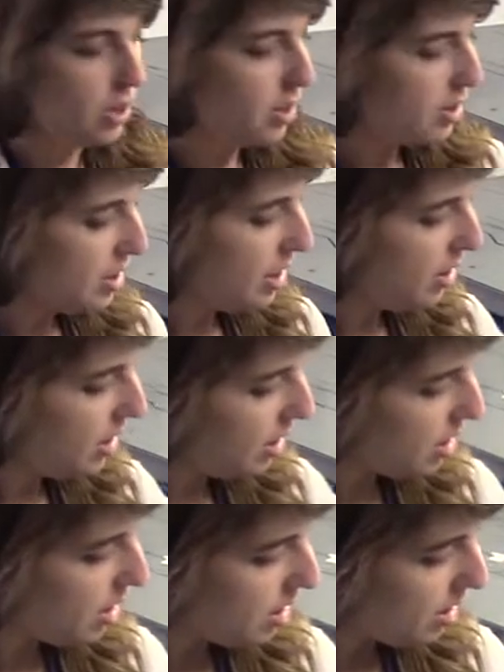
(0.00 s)
You could see
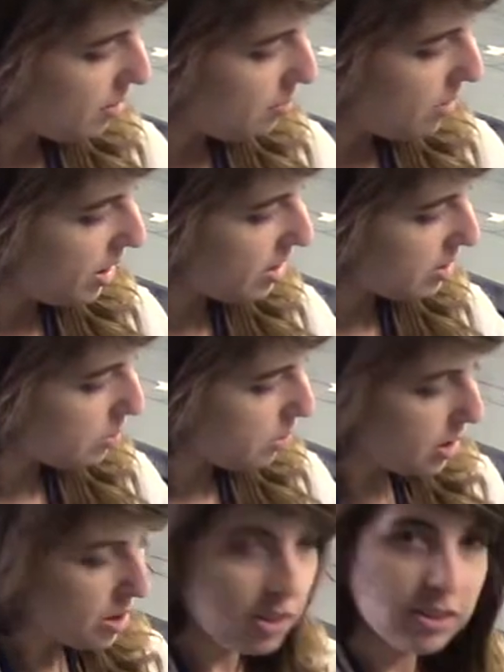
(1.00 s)
the uh, planes were